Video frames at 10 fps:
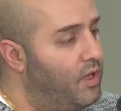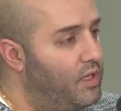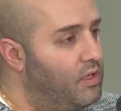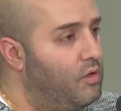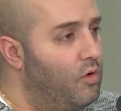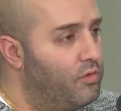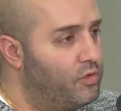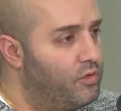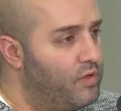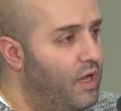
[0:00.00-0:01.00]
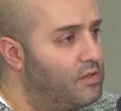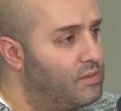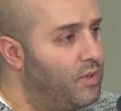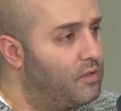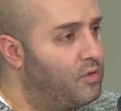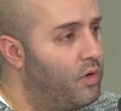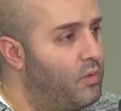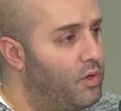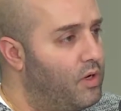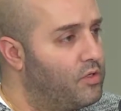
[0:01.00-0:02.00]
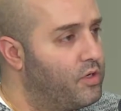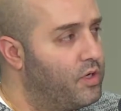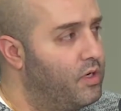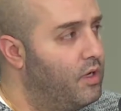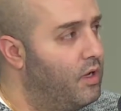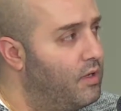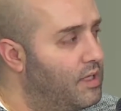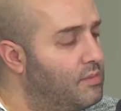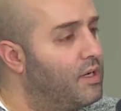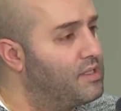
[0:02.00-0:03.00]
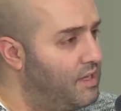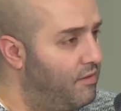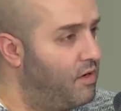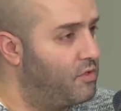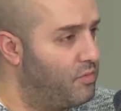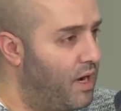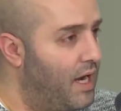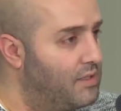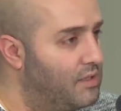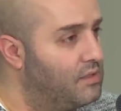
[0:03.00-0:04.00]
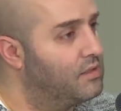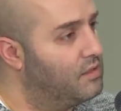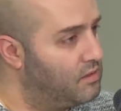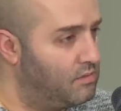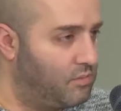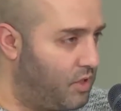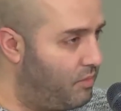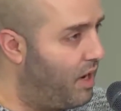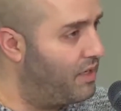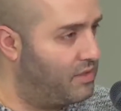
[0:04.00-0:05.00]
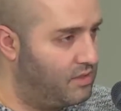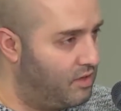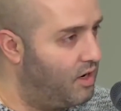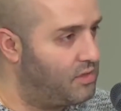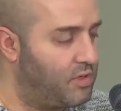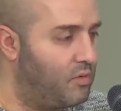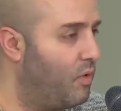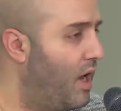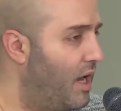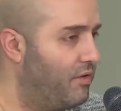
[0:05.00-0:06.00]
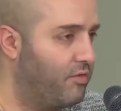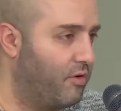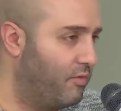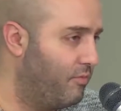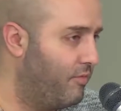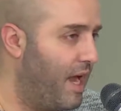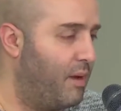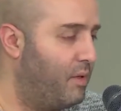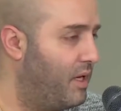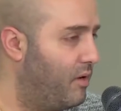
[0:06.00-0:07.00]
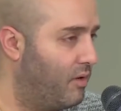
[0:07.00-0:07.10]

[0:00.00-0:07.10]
a little over 2,000, about 2,100. That's about 700 practices, because some practices are husband and wife or family or